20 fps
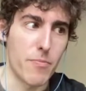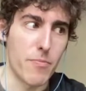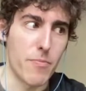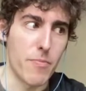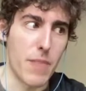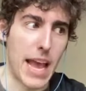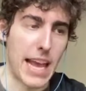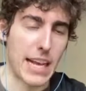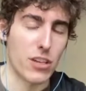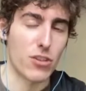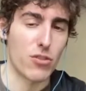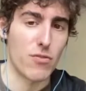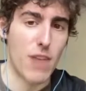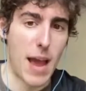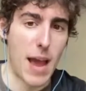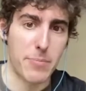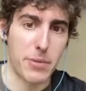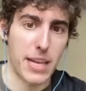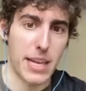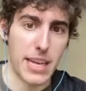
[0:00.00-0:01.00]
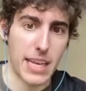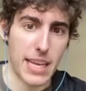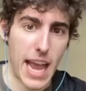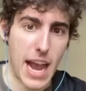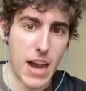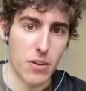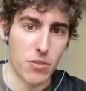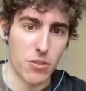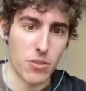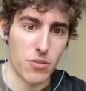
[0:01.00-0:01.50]
extrapolating
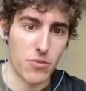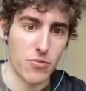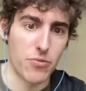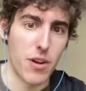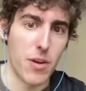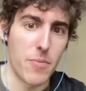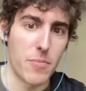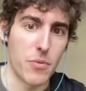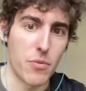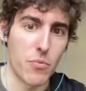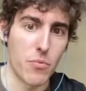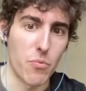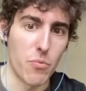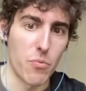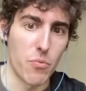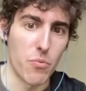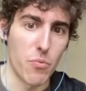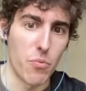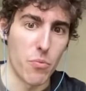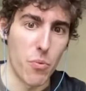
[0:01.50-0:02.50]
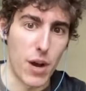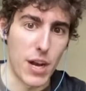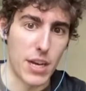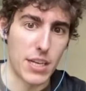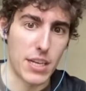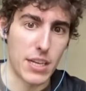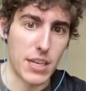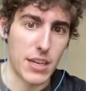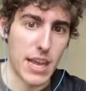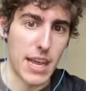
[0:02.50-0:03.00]
out from what
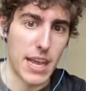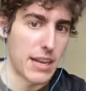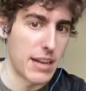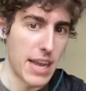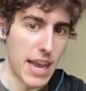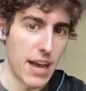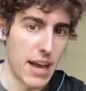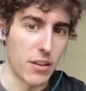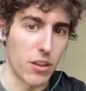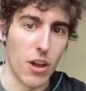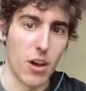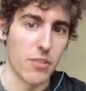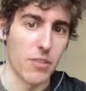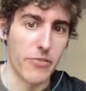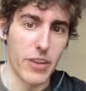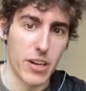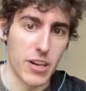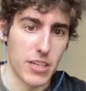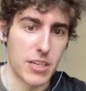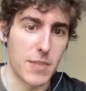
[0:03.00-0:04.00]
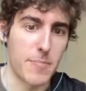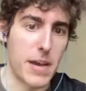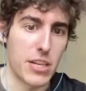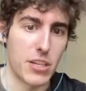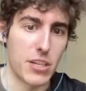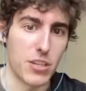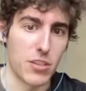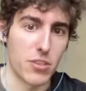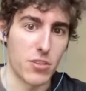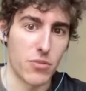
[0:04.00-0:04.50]
along various
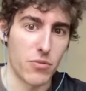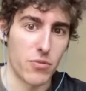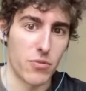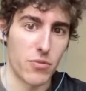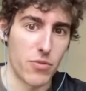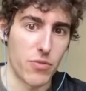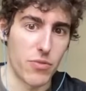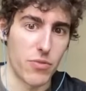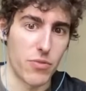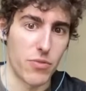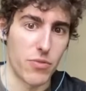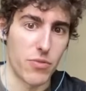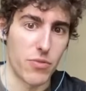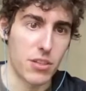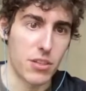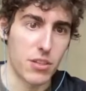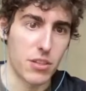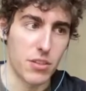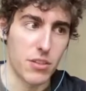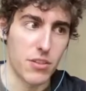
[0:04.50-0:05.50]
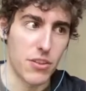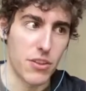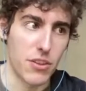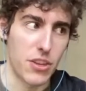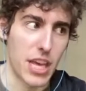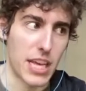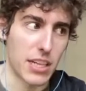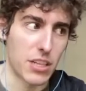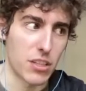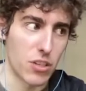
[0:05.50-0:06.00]
dimensions from what
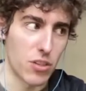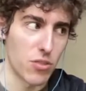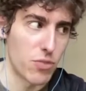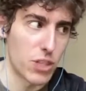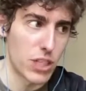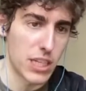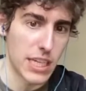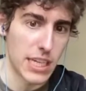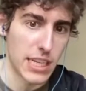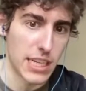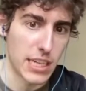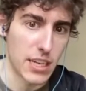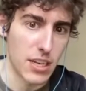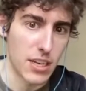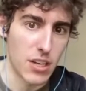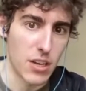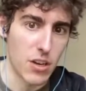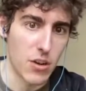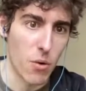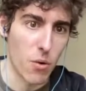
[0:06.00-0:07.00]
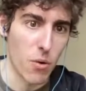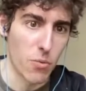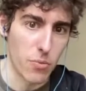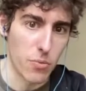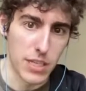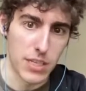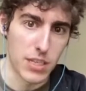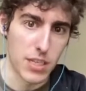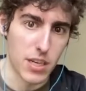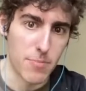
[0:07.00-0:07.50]
things you've seen or
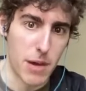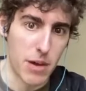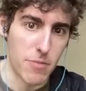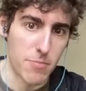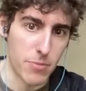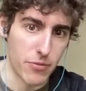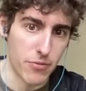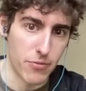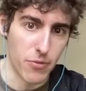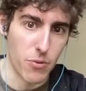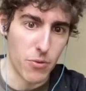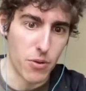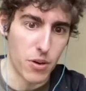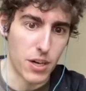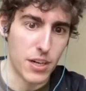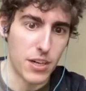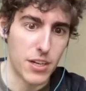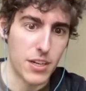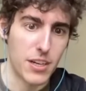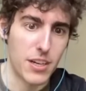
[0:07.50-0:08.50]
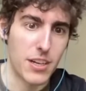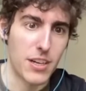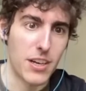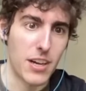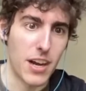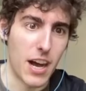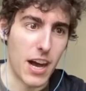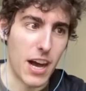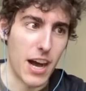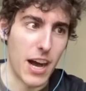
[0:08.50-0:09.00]
reasoned about before.
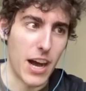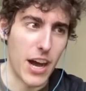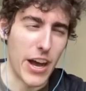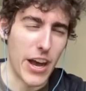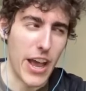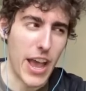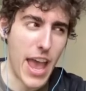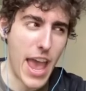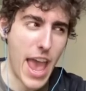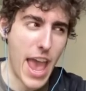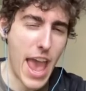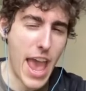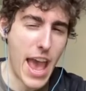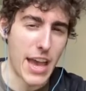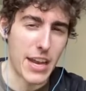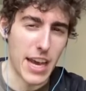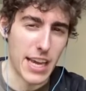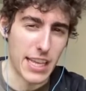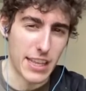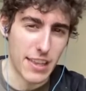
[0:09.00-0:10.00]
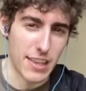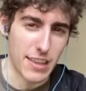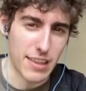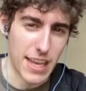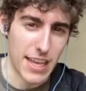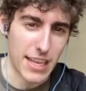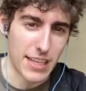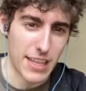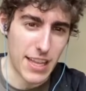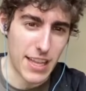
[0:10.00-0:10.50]
And I
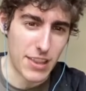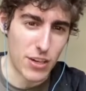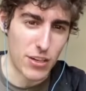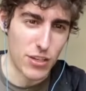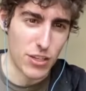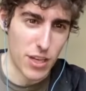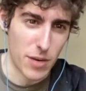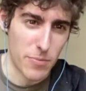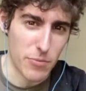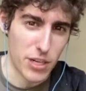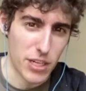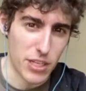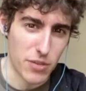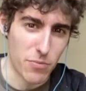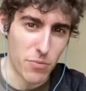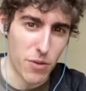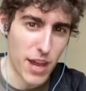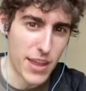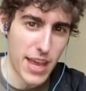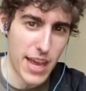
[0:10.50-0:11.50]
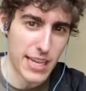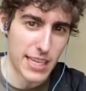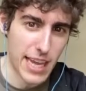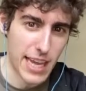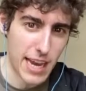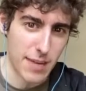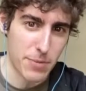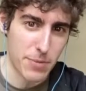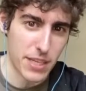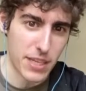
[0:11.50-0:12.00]
think that there's some reason why that
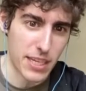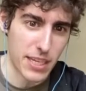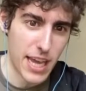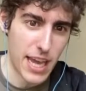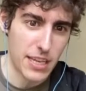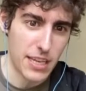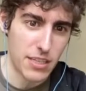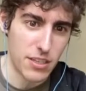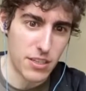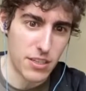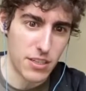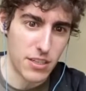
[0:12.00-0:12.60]
can't be the case.